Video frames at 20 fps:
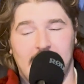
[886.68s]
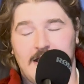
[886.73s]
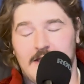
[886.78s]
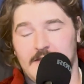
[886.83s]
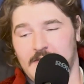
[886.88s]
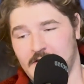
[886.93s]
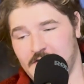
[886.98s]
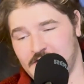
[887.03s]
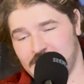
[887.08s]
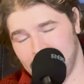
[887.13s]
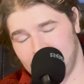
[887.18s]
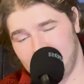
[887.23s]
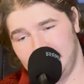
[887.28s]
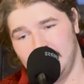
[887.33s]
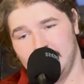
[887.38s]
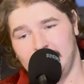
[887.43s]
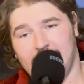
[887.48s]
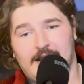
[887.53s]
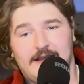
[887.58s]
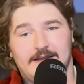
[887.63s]
They should do
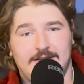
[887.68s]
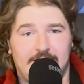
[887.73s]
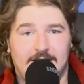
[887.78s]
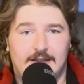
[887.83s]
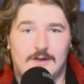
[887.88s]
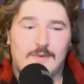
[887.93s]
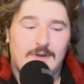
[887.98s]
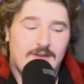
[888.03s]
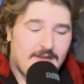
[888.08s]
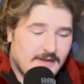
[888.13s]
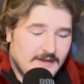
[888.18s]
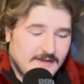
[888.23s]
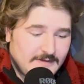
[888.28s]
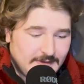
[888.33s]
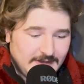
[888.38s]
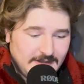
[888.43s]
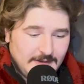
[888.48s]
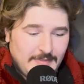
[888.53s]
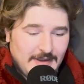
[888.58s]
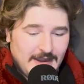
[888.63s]
that, when
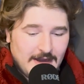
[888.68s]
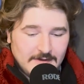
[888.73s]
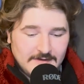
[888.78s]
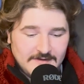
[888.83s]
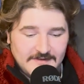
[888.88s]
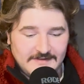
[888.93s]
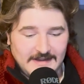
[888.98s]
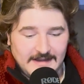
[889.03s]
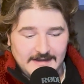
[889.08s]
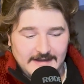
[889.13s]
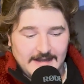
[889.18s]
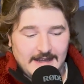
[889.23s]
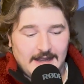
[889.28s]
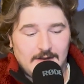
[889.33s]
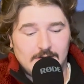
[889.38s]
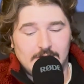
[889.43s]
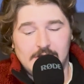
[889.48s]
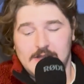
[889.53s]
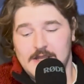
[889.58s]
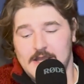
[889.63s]
your parents sat you down
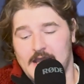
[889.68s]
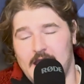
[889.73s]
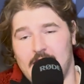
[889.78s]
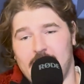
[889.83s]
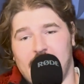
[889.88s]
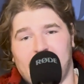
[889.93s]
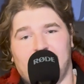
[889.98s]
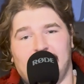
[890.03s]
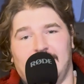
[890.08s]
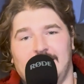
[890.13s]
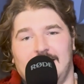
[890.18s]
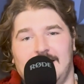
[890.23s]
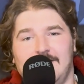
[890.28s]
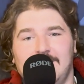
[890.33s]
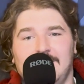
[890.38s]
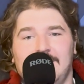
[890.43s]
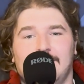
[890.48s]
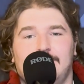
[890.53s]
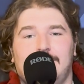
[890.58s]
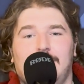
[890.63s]
and they try to give you
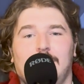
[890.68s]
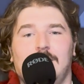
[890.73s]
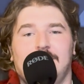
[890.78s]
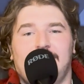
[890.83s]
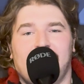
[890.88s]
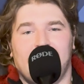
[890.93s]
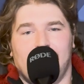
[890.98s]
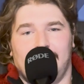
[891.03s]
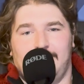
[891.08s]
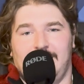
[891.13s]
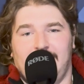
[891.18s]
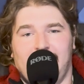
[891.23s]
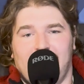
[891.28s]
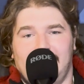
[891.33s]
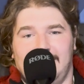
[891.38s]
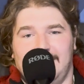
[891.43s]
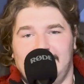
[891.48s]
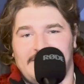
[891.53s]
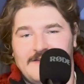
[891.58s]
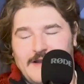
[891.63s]
the birds and the bees.